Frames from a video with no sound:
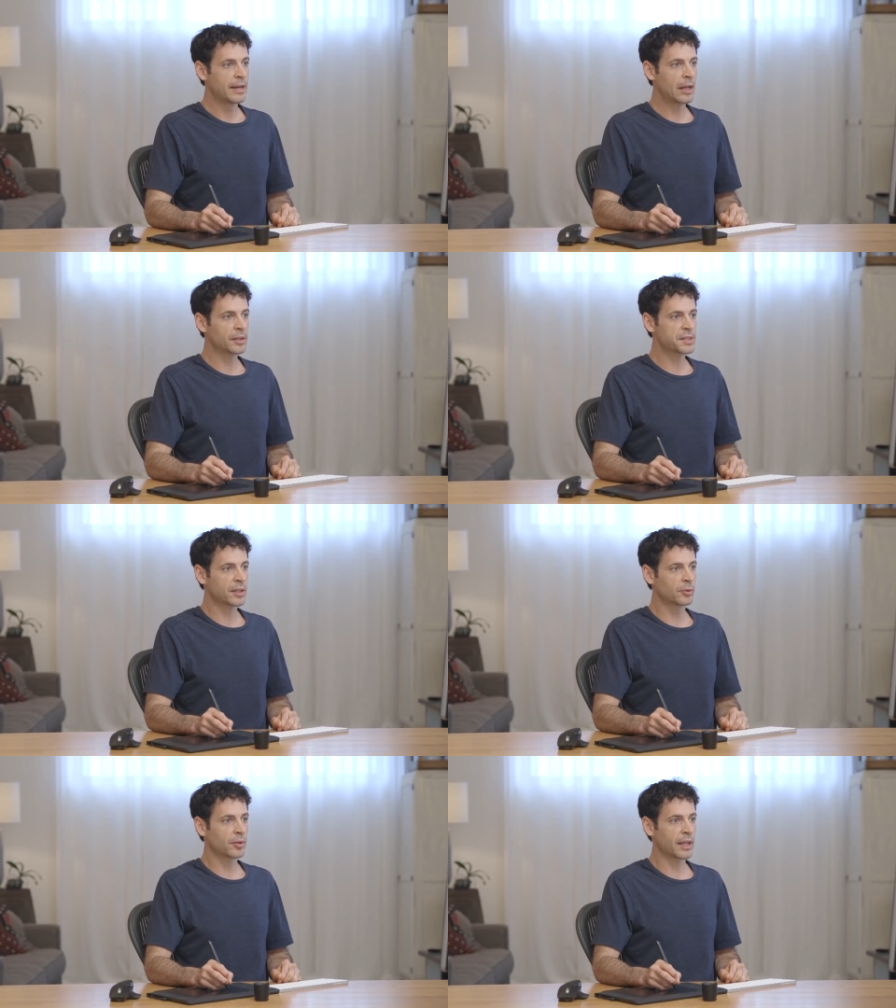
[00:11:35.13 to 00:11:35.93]
Now let's
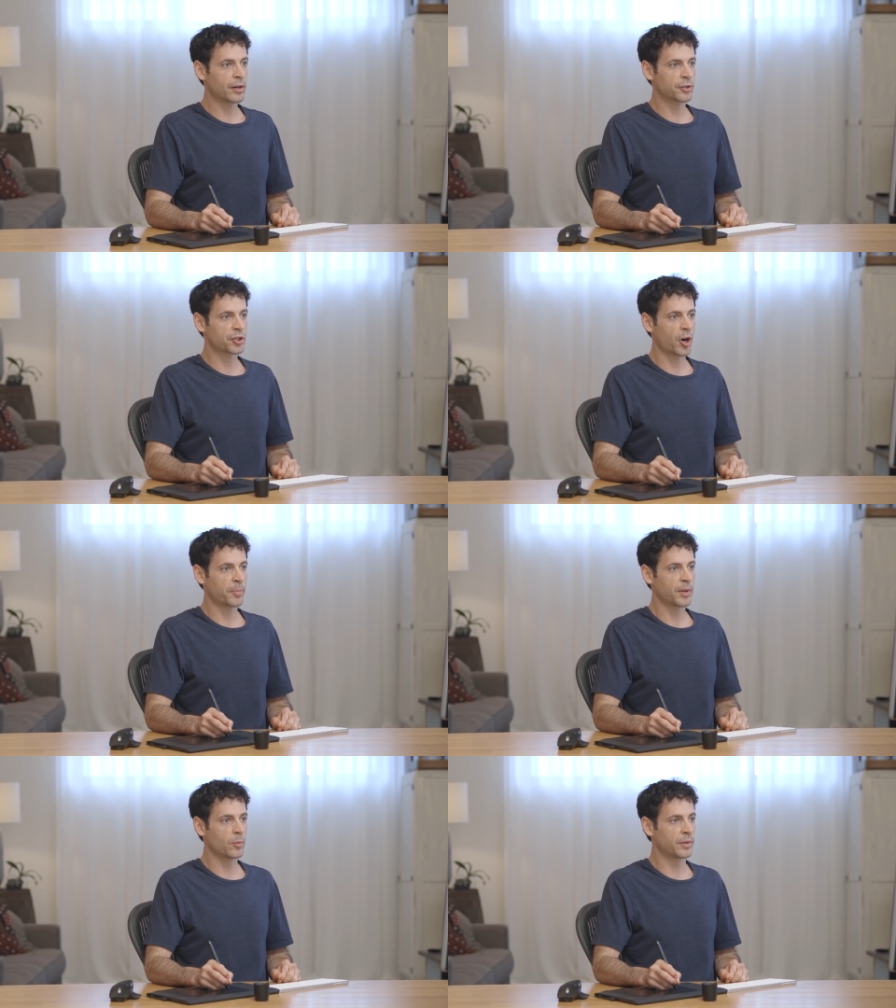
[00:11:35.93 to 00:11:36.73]
take a look at our
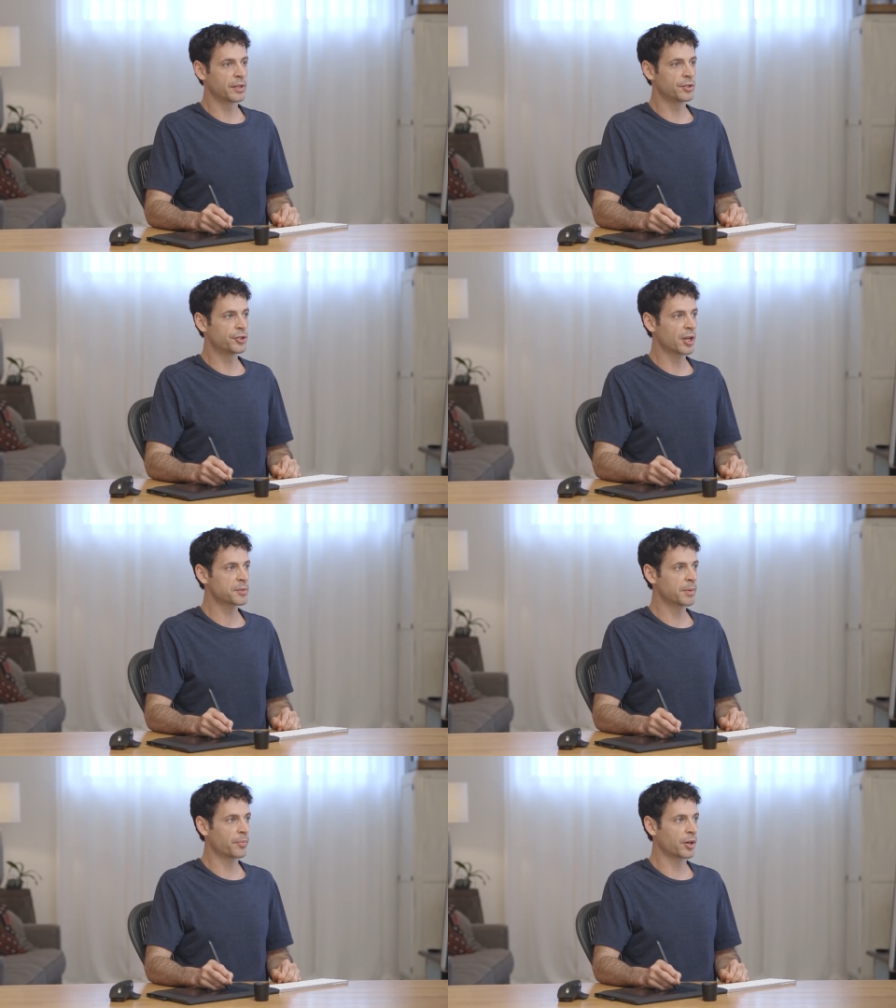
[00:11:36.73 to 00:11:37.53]
sharpen with the
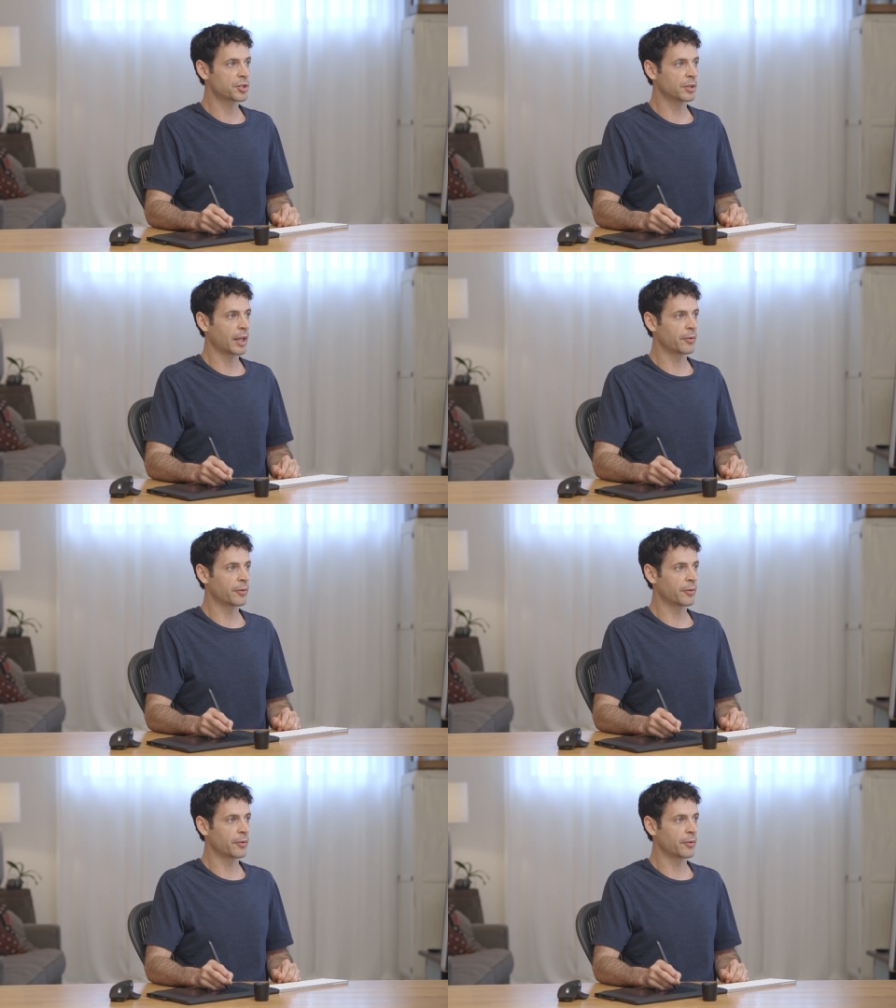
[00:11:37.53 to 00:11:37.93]
adjustment brush in